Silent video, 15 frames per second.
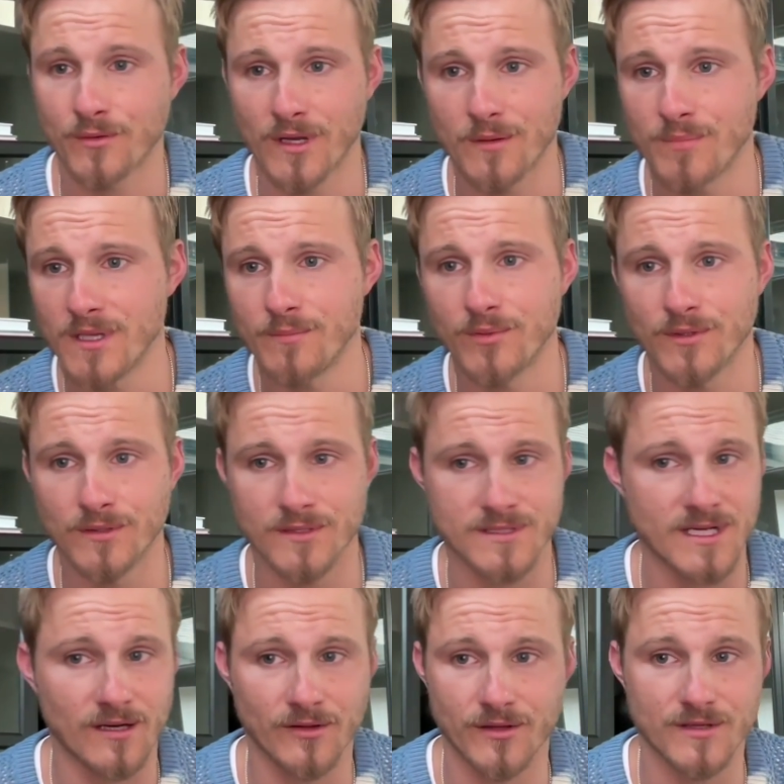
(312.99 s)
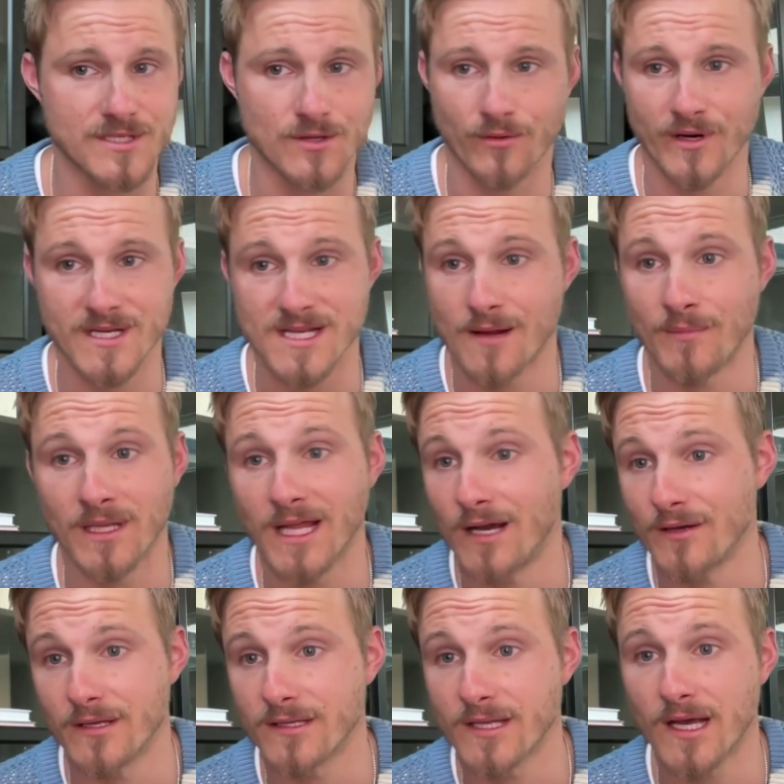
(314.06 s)
great people and tell the stories I'm
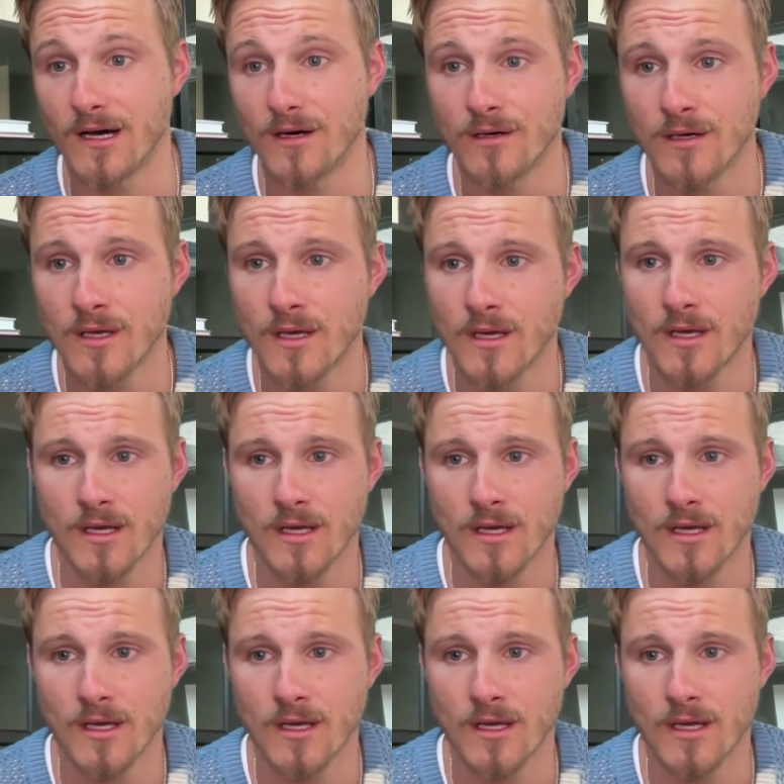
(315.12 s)
allowed to tell.